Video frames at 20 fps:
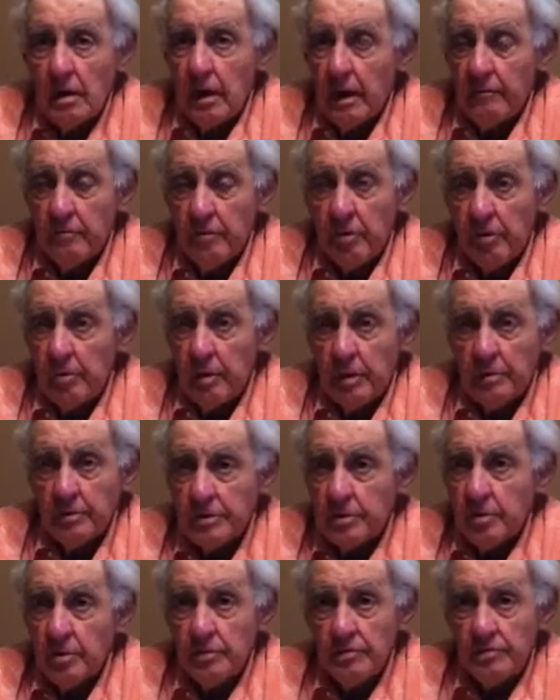I have no
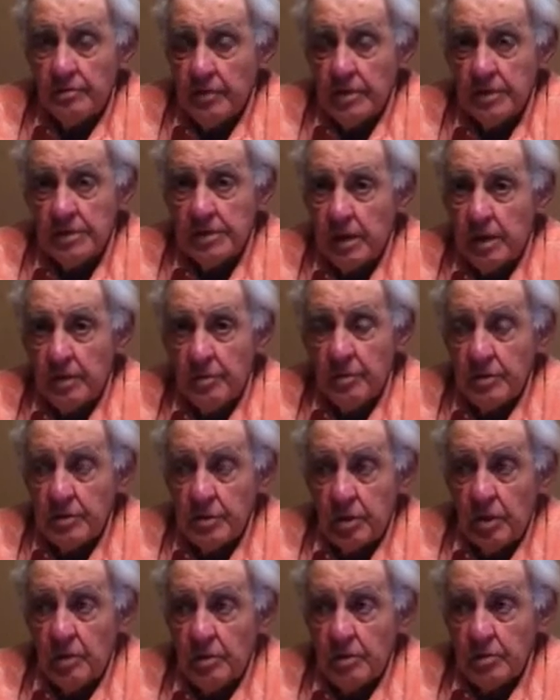memory. The first time we
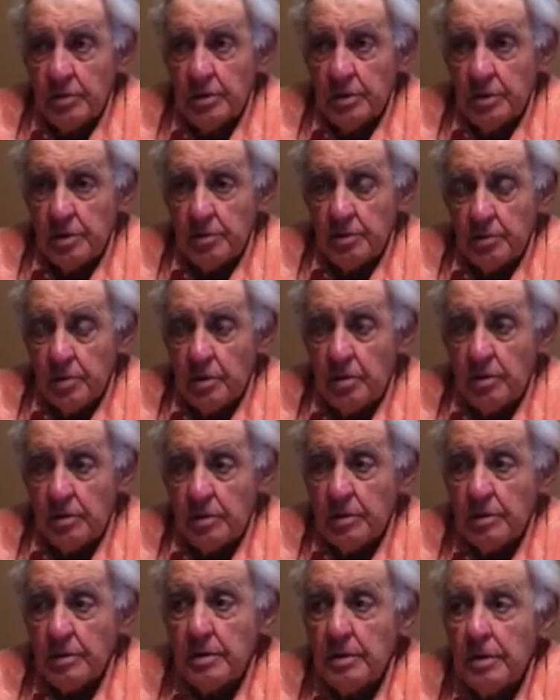saw Lucy Little
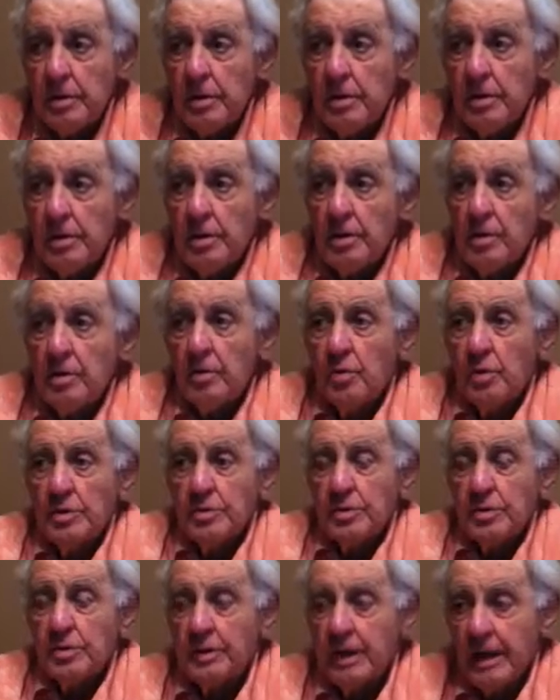Road
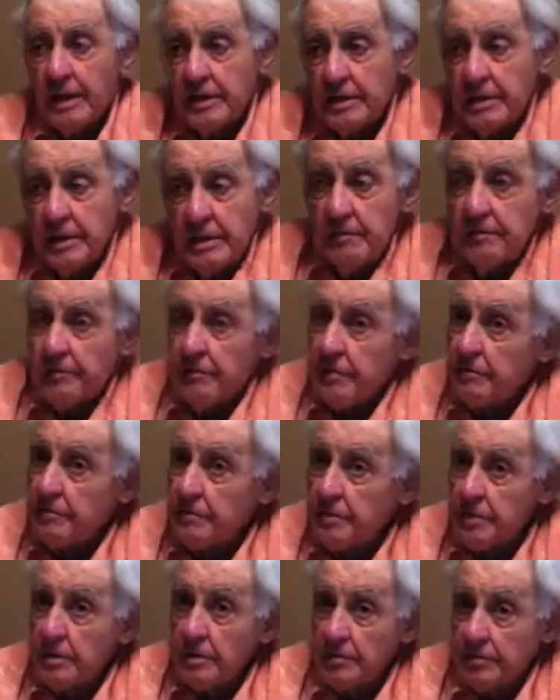was in
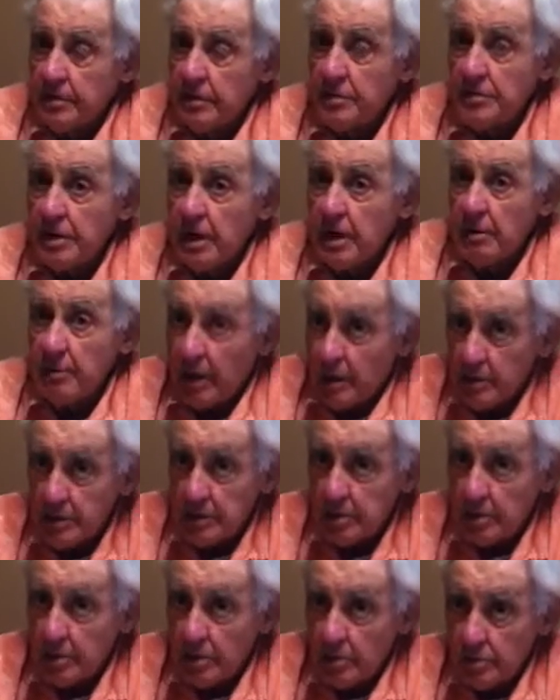1950. The first time I
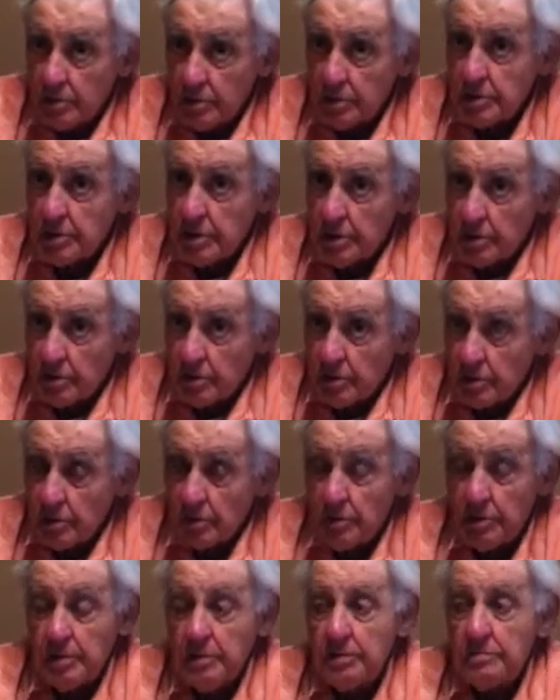saw Lucy Little
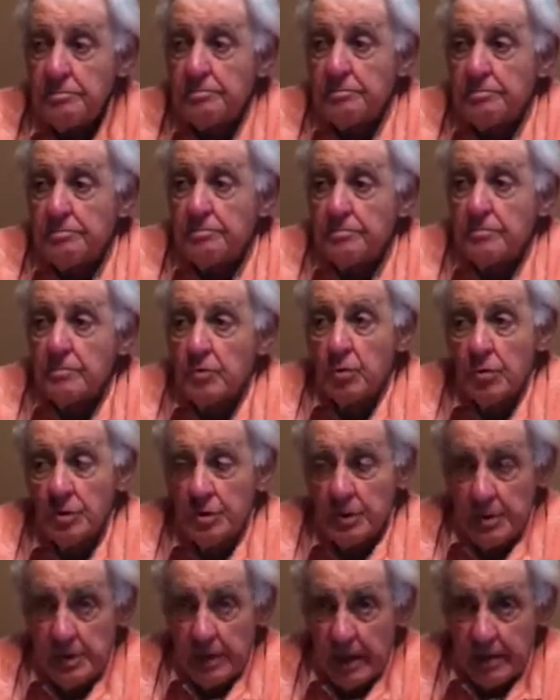Road was
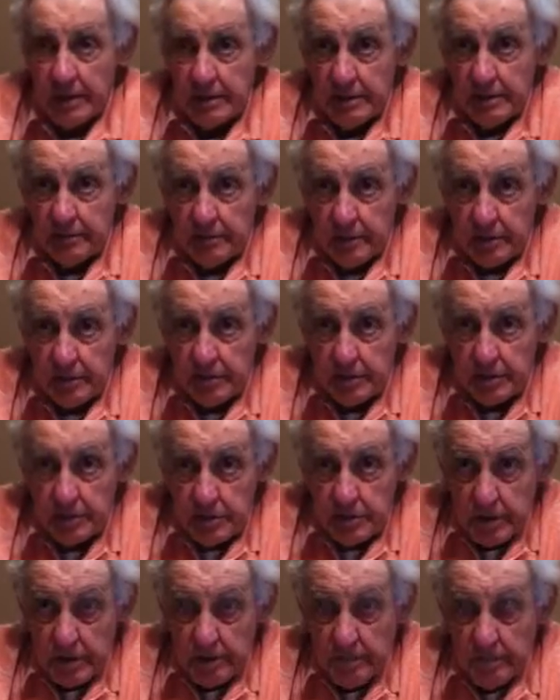in
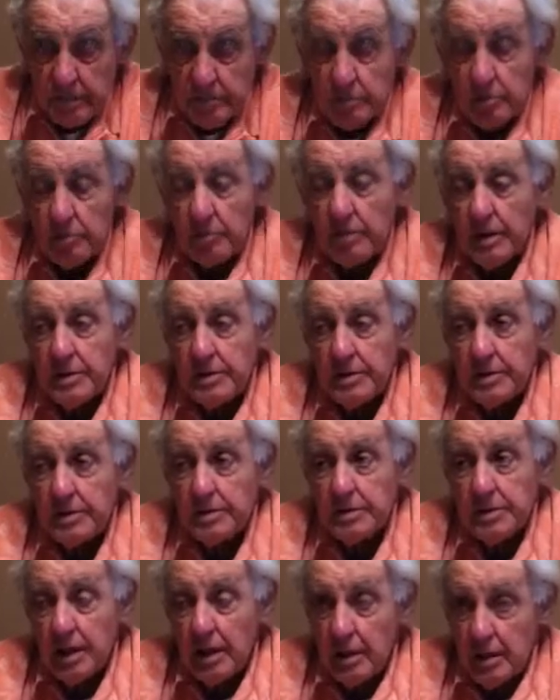1957 when my
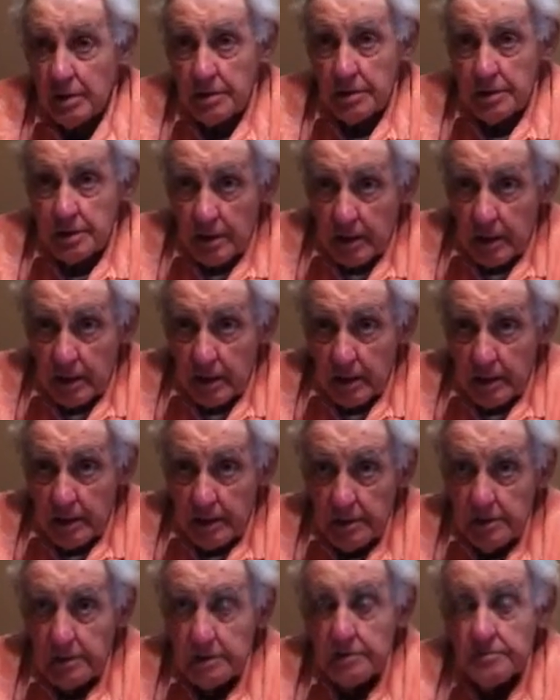sister Alda died,